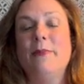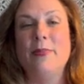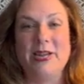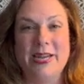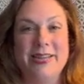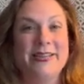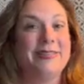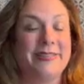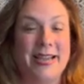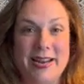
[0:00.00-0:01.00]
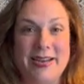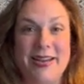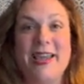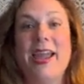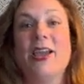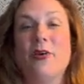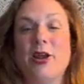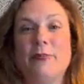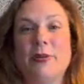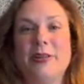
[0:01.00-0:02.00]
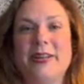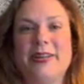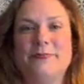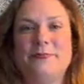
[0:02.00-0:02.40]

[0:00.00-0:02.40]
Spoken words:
money, sanity, and credibility.